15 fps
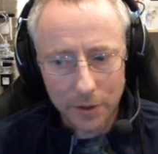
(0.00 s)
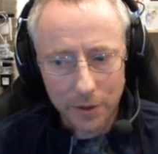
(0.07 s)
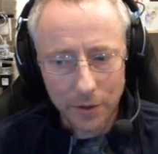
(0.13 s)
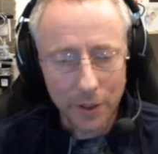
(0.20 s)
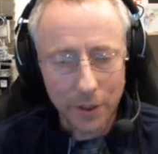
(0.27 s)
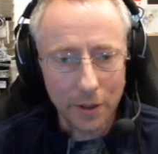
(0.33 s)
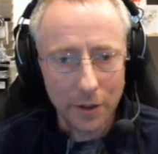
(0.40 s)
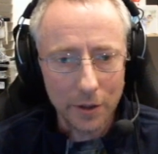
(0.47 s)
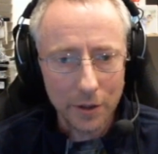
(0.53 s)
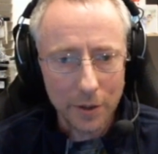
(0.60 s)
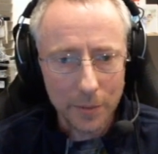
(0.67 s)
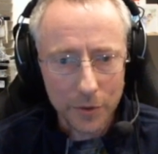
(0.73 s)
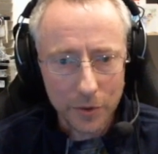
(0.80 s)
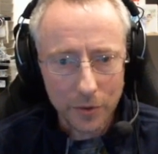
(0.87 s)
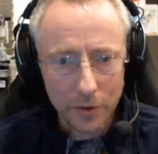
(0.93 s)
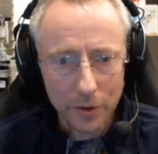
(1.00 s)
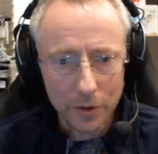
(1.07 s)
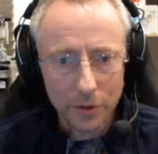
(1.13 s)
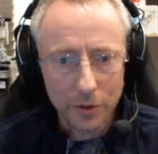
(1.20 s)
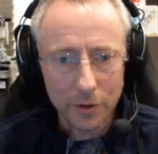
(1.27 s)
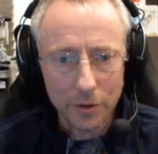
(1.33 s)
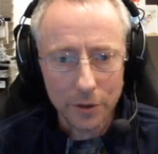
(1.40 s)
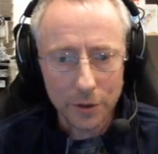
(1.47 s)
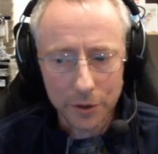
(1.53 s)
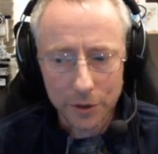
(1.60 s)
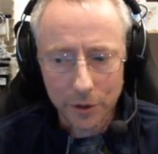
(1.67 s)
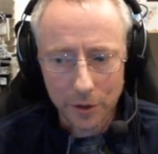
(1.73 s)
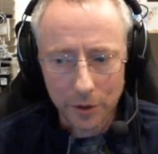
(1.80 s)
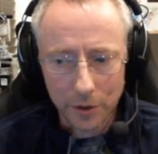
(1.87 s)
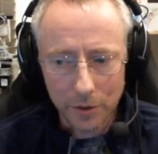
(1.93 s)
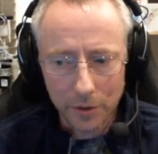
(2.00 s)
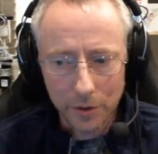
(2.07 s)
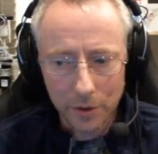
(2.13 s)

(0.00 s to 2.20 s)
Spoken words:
Okay, here comes the Orator Hisaro,